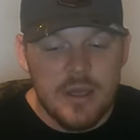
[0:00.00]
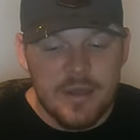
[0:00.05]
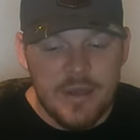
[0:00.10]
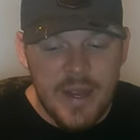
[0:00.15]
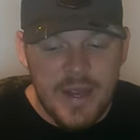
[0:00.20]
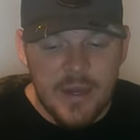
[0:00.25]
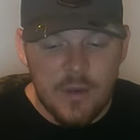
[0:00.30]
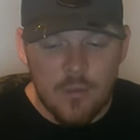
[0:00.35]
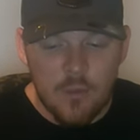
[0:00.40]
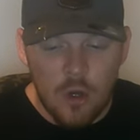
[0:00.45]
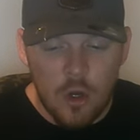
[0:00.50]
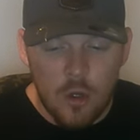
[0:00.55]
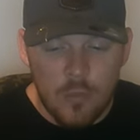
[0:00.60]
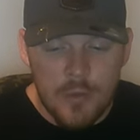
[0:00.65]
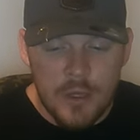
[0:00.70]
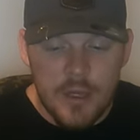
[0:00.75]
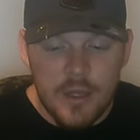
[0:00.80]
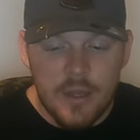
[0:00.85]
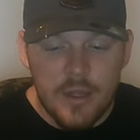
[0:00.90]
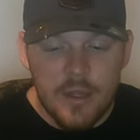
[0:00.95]
Nate
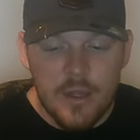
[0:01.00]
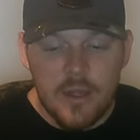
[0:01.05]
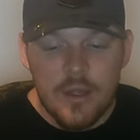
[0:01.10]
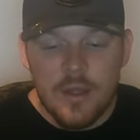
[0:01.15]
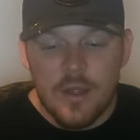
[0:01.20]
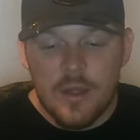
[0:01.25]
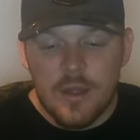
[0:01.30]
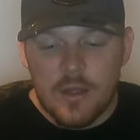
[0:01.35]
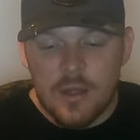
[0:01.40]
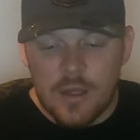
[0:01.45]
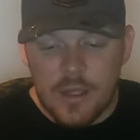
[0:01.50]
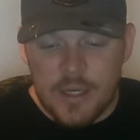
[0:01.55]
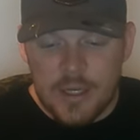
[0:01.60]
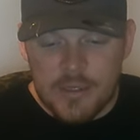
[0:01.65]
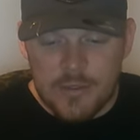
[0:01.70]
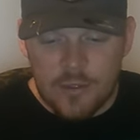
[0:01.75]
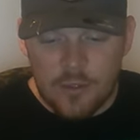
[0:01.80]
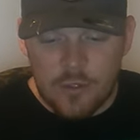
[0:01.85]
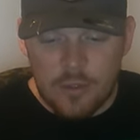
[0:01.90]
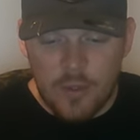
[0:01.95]
Roman,
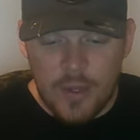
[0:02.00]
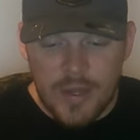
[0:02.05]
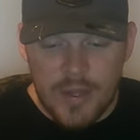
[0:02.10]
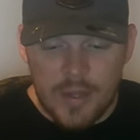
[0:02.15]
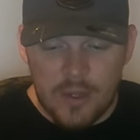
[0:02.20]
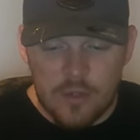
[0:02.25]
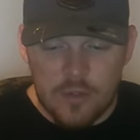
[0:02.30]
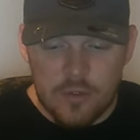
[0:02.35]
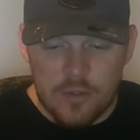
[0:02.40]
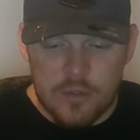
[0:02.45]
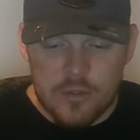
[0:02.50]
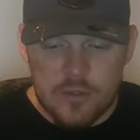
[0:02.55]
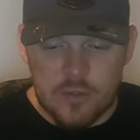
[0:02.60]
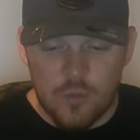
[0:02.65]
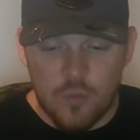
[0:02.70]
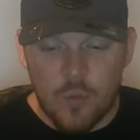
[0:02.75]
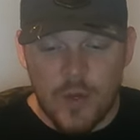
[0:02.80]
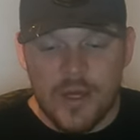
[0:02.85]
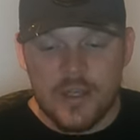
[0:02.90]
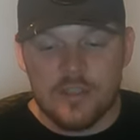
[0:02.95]
Eternal Anglers,
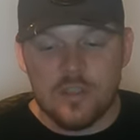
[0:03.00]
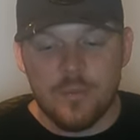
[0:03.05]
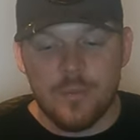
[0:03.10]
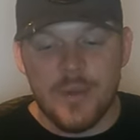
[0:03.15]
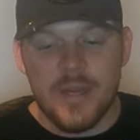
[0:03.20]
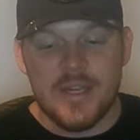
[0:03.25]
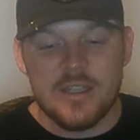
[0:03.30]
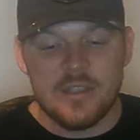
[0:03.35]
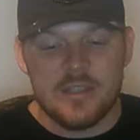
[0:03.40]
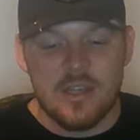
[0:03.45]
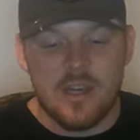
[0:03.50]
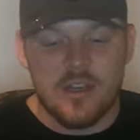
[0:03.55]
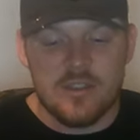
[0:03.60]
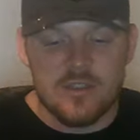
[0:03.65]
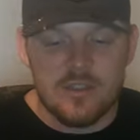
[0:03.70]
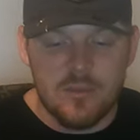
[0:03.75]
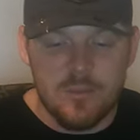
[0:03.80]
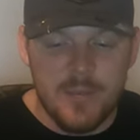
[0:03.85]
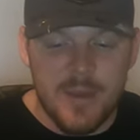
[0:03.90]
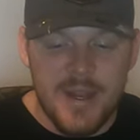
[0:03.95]
Ranger Pete's
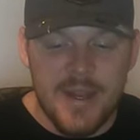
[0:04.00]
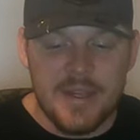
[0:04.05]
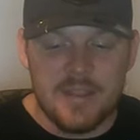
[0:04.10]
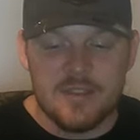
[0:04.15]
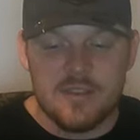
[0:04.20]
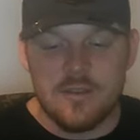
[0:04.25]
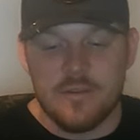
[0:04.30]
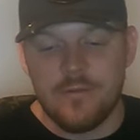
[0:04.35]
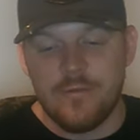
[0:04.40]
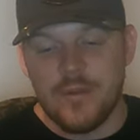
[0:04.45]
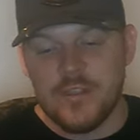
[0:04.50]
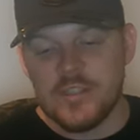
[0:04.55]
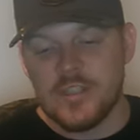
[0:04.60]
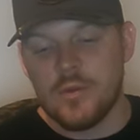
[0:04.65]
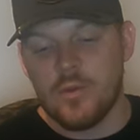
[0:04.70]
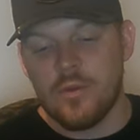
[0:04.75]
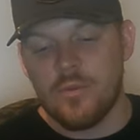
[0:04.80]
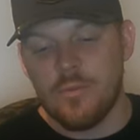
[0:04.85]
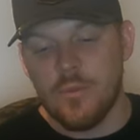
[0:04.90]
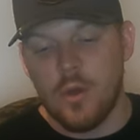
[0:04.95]
Custom Baits,
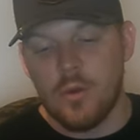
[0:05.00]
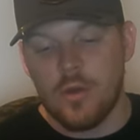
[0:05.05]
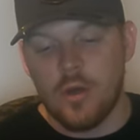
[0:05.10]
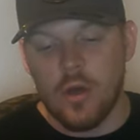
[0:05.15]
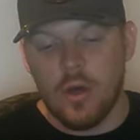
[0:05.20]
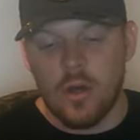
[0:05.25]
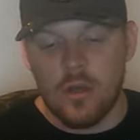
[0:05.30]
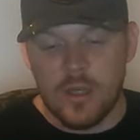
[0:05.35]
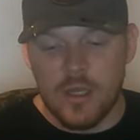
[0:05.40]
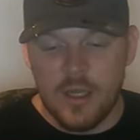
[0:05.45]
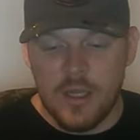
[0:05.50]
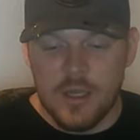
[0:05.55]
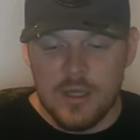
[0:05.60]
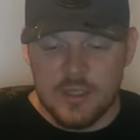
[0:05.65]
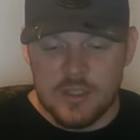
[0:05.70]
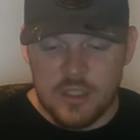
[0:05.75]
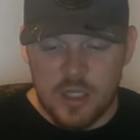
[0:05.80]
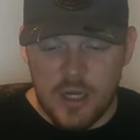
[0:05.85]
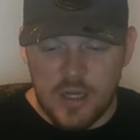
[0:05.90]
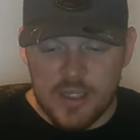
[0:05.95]
Fishing with Modog,
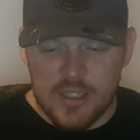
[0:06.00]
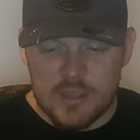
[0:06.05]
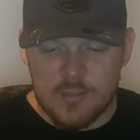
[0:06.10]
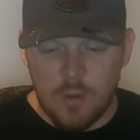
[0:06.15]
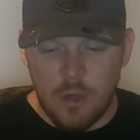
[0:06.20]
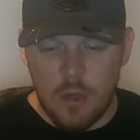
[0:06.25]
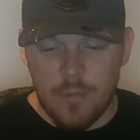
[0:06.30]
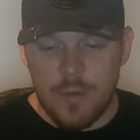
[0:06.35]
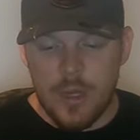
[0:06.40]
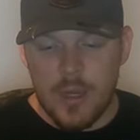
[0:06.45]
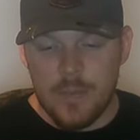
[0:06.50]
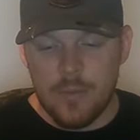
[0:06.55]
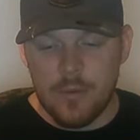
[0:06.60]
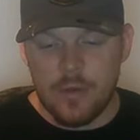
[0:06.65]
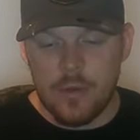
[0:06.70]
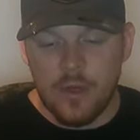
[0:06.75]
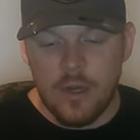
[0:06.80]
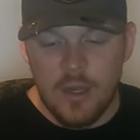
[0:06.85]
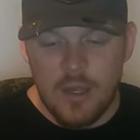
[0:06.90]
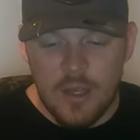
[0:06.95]
Johnny Small
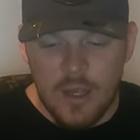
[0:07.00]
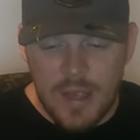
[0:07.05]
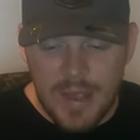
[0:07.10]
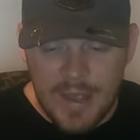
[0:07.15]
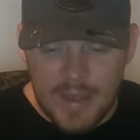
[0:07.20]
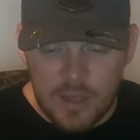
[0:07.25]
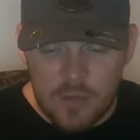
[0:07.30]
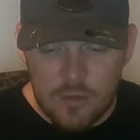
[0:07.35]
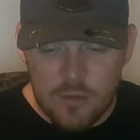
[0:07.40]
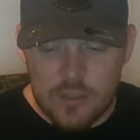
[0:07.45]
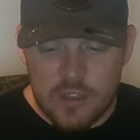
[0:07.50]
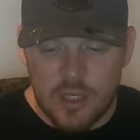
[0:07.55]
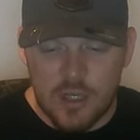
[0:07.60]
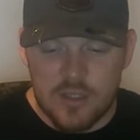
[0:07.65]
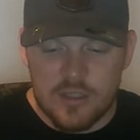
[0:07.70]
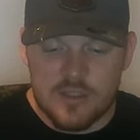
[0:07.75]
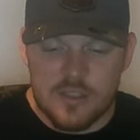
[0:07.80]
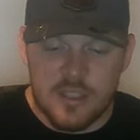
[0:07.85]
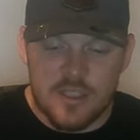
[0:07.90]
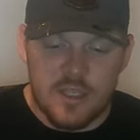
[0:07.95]
Pepper, Angler
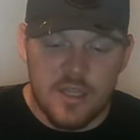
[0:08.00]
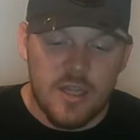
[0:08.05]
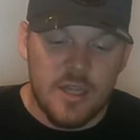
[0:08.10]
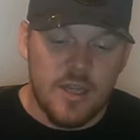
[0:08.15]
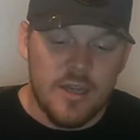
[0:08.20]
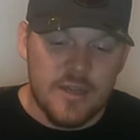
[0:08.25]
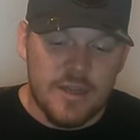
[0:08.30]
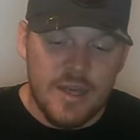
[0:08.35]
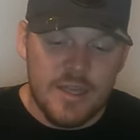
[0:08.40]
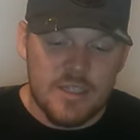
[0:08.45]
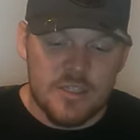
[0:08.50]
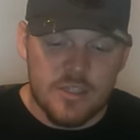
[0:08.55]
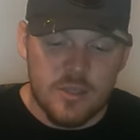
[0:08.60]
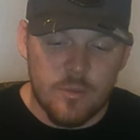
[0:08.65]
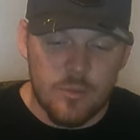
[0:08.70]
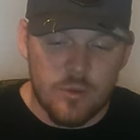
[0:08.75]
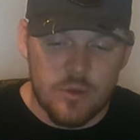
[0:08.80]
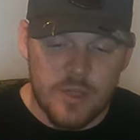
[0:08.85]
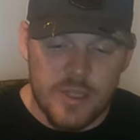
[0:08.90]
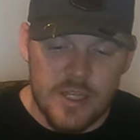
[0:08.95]
Tungsten, Catch
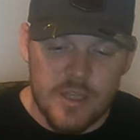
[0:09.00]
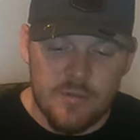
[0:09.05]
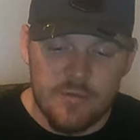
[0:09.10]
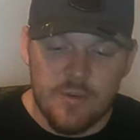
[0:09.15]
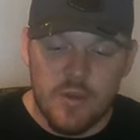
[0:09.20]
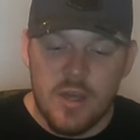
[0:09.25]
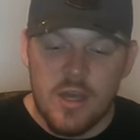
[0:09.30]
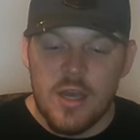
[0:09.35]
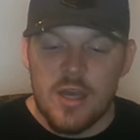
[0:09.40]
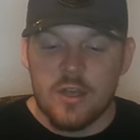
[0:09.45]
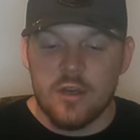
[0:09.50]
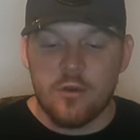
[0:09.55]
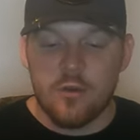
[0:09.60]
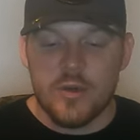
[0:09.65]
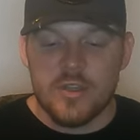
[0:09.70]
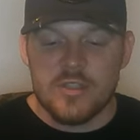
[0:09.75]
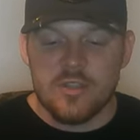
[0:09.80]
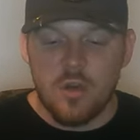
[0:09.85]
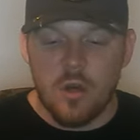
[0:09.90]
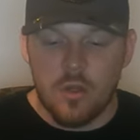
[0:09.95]
Some Relief,
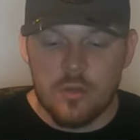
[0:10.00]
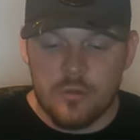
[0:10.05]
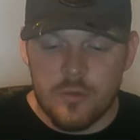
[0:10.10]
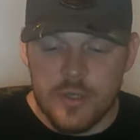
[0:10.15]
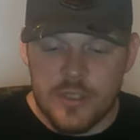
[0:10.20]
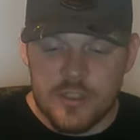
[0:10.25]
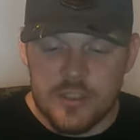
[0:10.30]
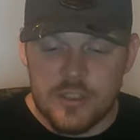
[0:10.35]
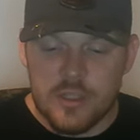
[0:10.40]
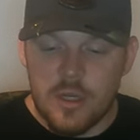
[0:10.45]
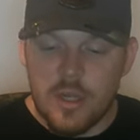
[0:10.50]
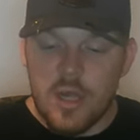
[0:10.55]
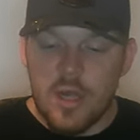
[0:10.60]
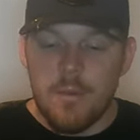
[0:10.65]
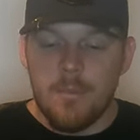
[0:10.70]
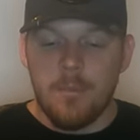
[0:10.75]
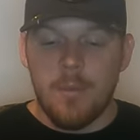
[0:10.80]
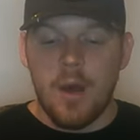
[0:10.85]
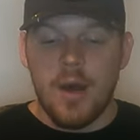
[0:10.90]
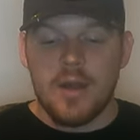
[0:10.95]
Chris Aldrich,
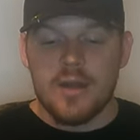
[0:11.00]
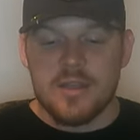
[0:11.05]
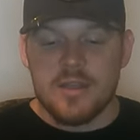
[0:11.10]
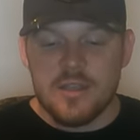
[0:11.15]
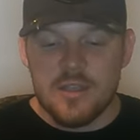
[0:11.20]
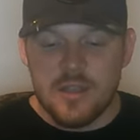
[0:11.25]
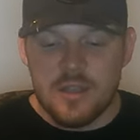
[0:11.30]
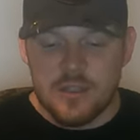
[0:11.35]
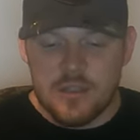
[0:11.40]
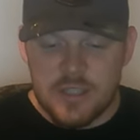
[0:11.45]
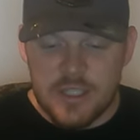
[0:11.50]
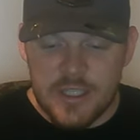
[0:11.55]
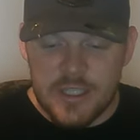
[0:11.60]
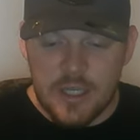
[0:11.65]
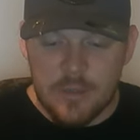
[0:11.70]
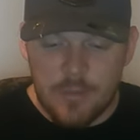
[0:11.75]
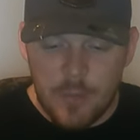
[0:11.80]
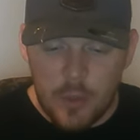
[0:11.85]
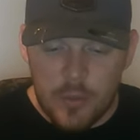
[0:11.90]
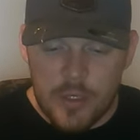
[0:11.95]
Monica
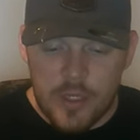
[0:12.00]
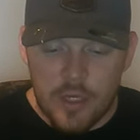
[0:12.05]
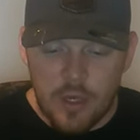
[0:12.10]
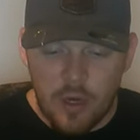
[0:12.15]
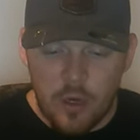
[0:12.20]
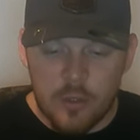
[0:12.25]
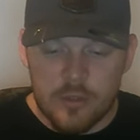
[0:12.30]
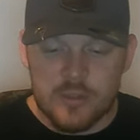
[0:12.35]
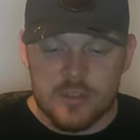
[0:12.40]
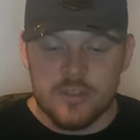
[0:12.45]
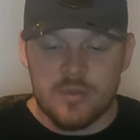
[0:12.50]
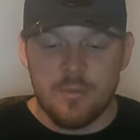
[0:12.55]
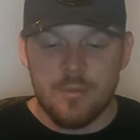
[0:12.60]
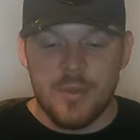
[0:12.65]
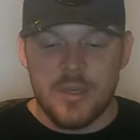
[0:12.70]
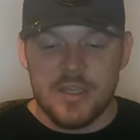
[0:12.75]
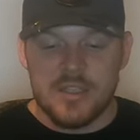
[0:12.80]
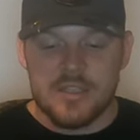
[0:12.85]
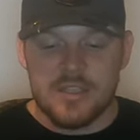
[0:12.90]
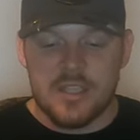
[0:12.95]
Tiamoni Arts,
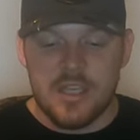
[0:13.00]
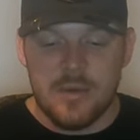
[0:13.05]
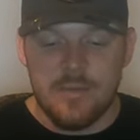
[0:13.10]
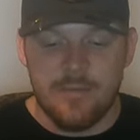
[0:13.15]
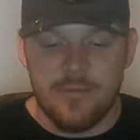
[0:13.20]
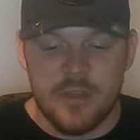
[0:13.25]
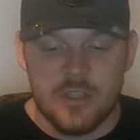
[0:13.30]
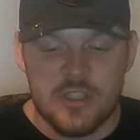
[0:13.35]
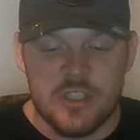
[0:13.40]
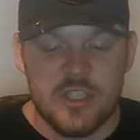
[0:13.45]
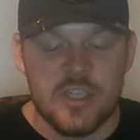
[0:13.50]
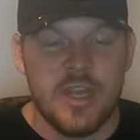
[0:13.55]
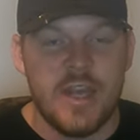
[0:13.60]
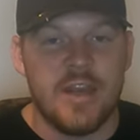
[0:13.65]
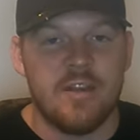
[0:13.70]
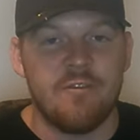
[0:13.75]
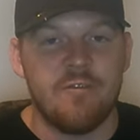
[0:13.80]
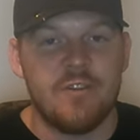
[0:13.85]
Big Skip Fishing, and